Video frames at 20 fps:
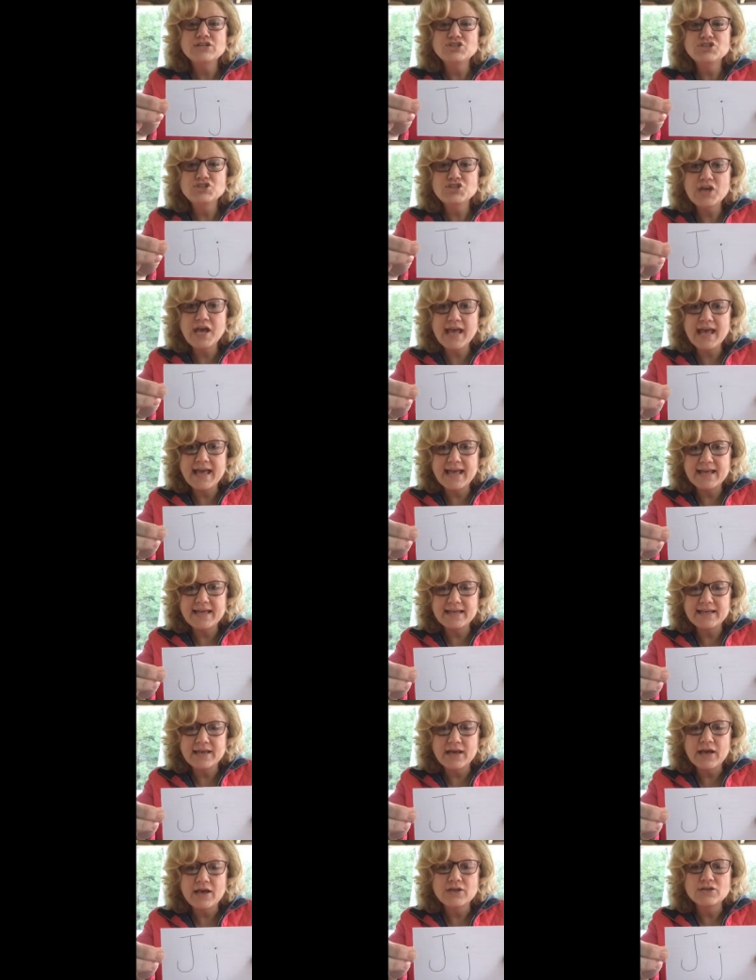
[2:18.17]

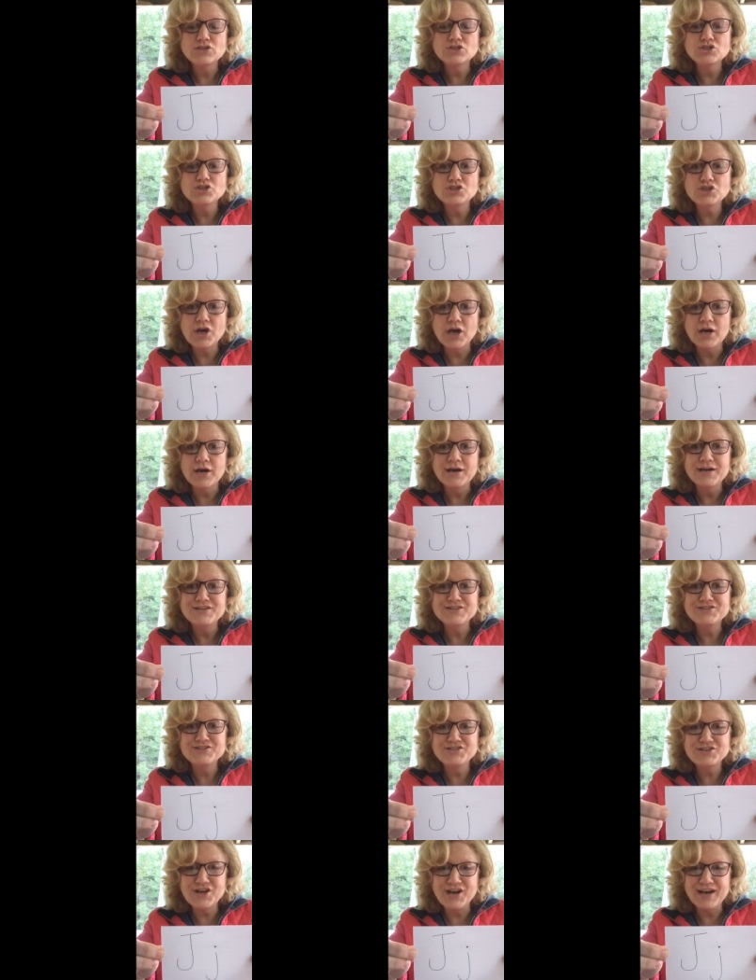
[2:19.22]
J. J.
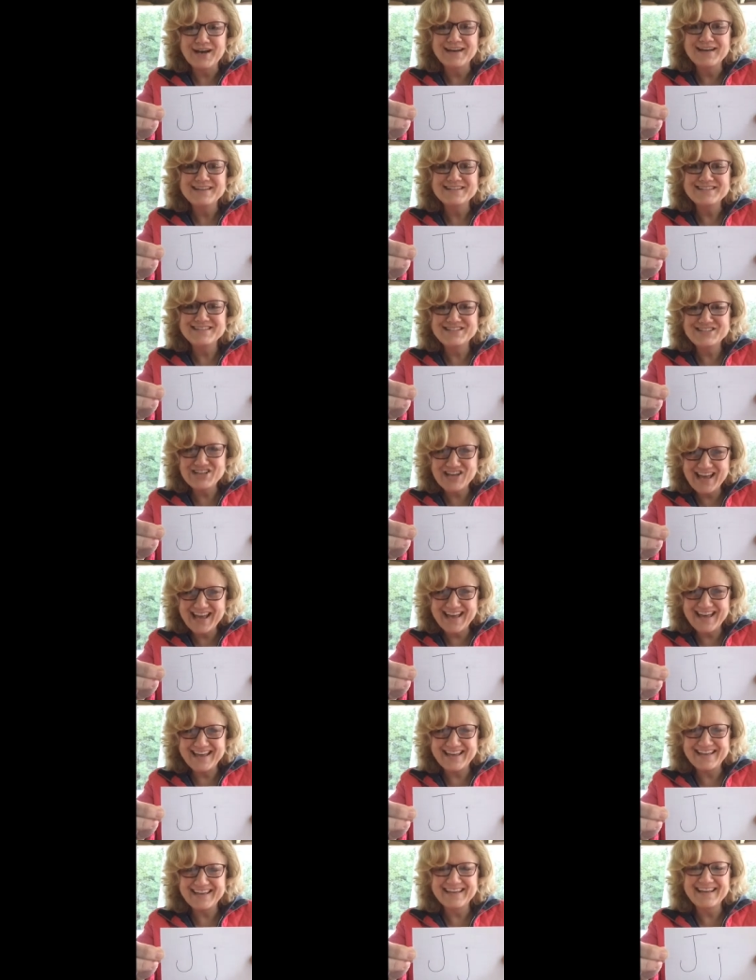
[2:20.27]
J.
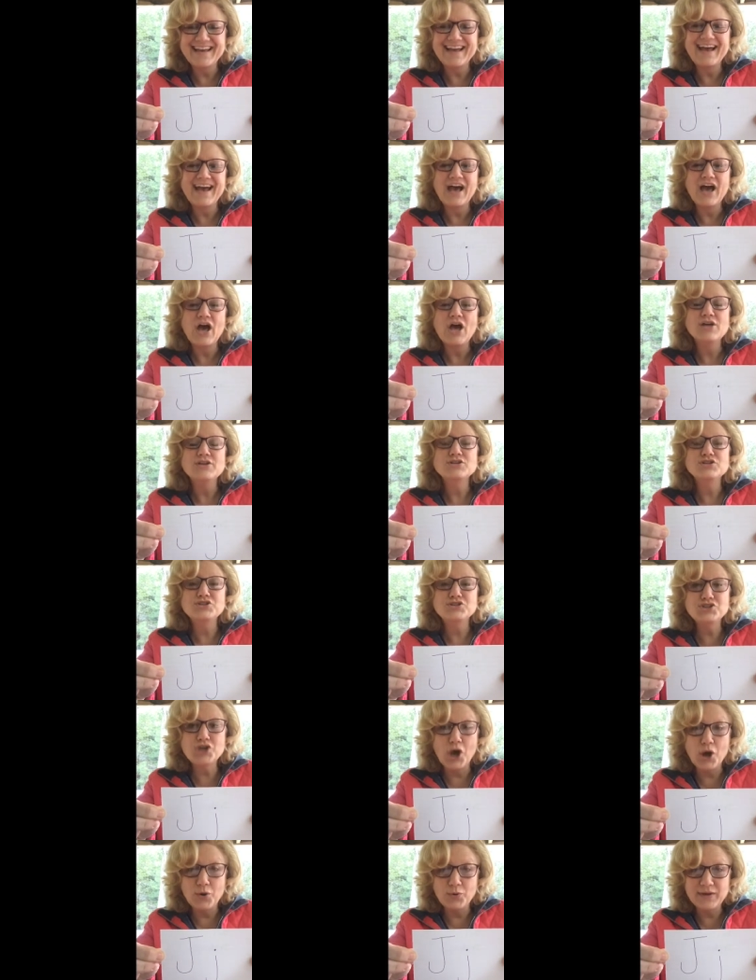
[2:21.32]
J.
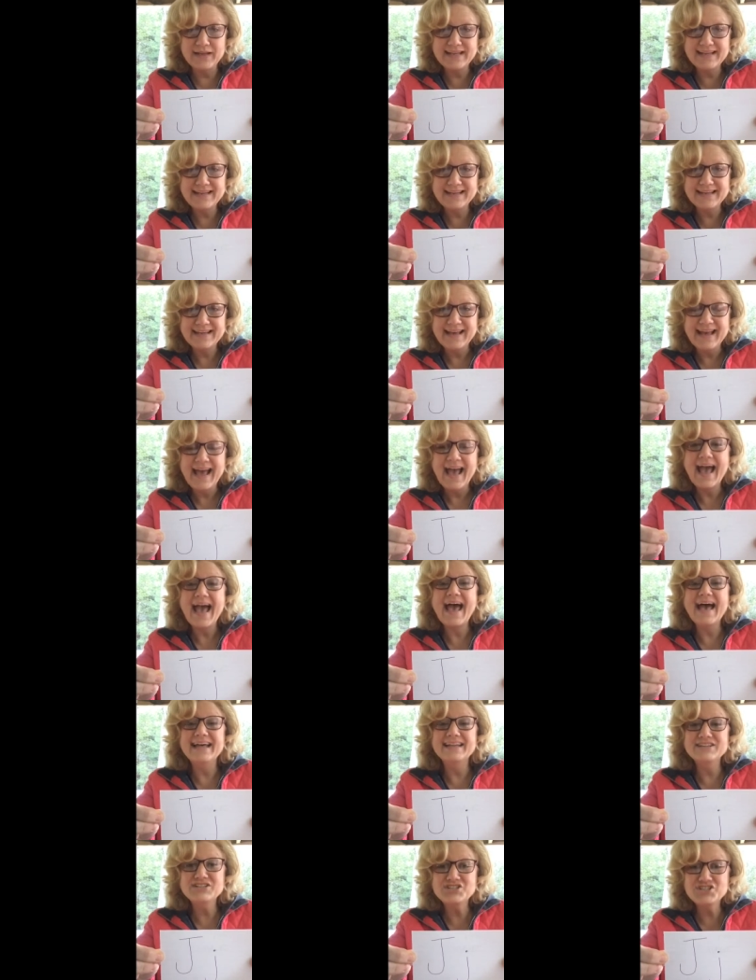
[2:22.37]
Joey
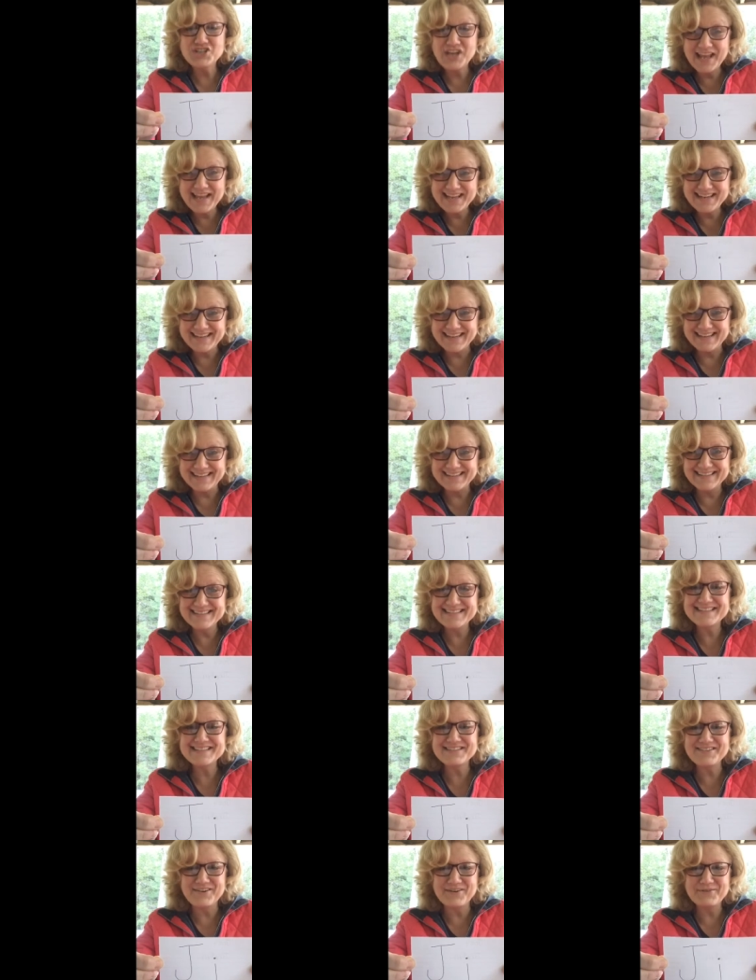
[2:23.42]
and Jaden
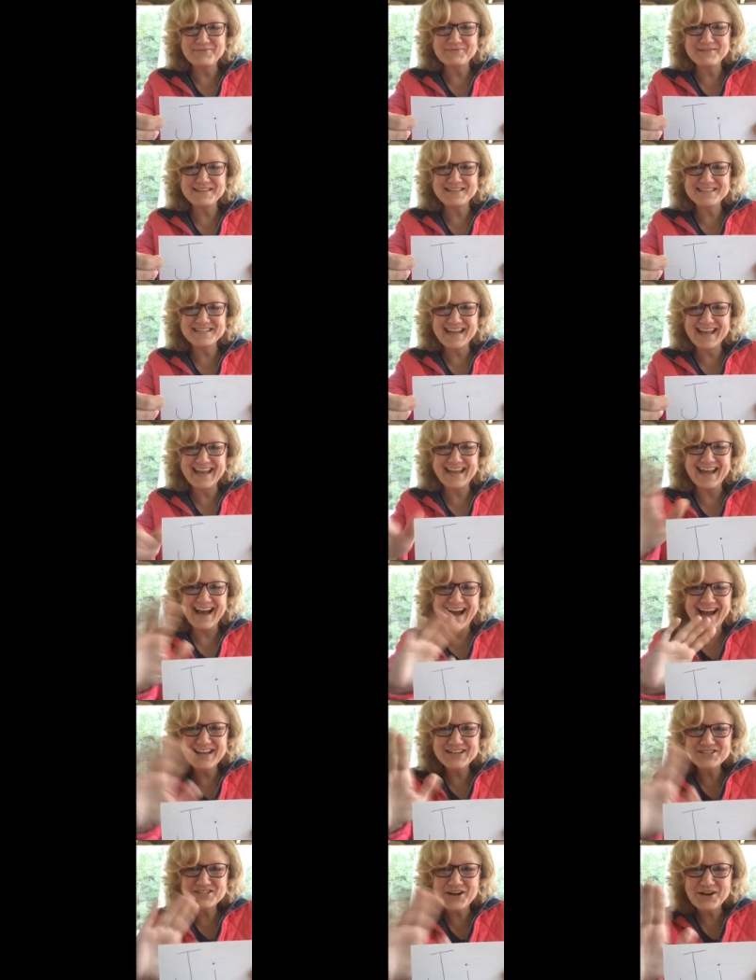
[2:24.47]
start with J.
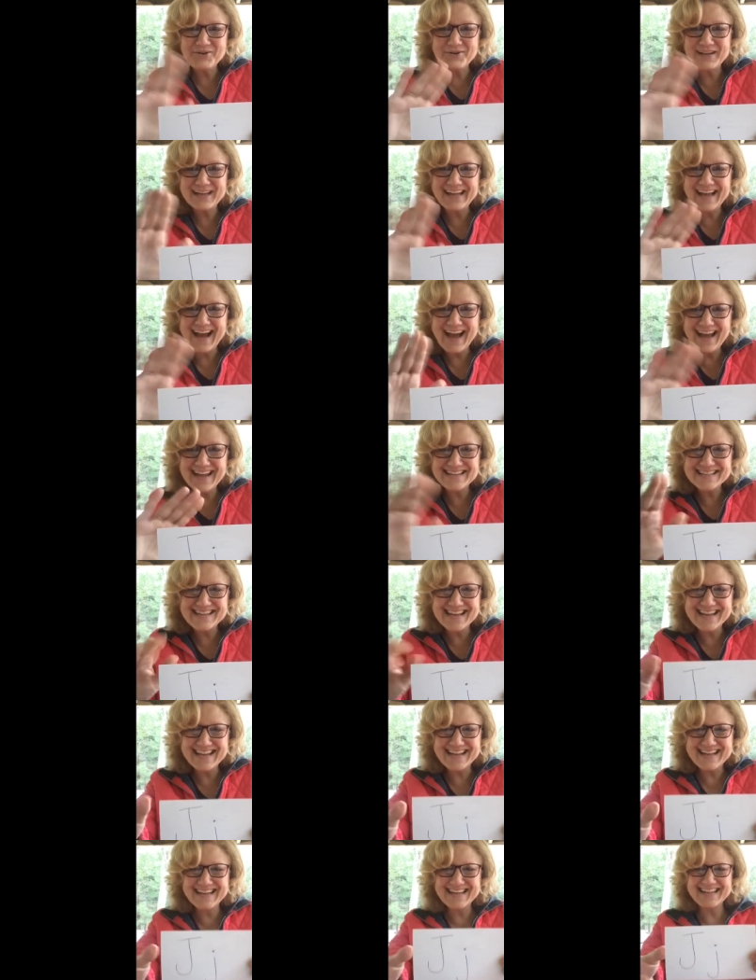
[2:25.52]
Hi, Joey. Hi,
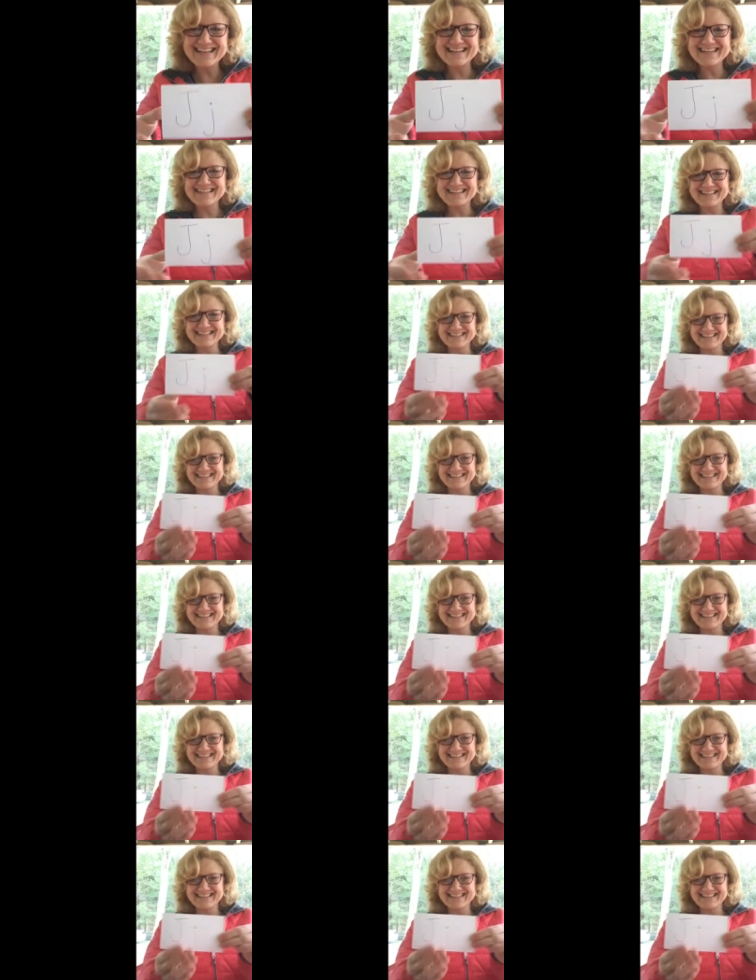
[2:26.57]
Jaden.